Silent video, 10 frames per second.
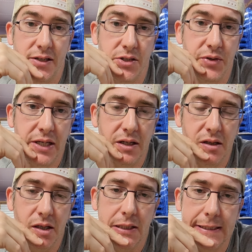to do here,
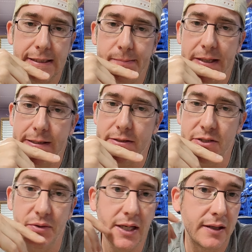and I'm not
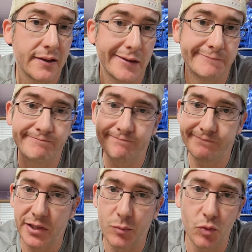doing anything
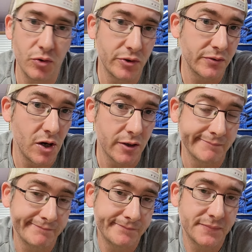immoral or wrong.
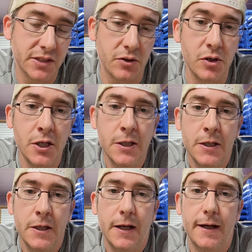So
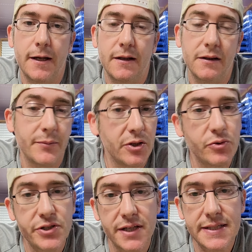let me know
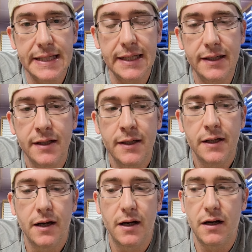what you guys think.
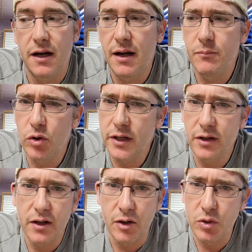I'll work
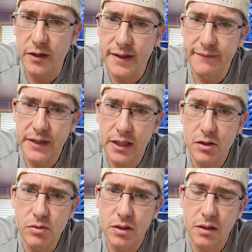on that
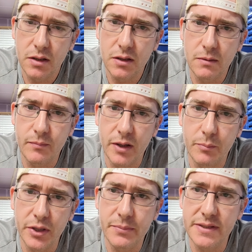video. I'm
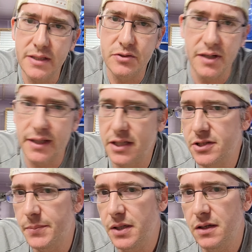pretty busy trying to
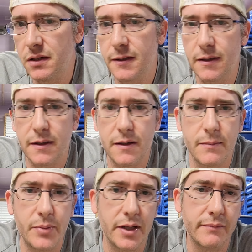catch up here,
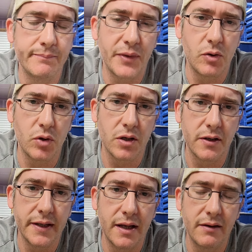but I'll work
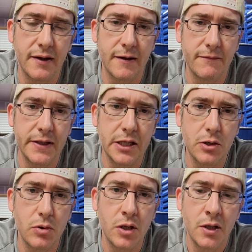on that video,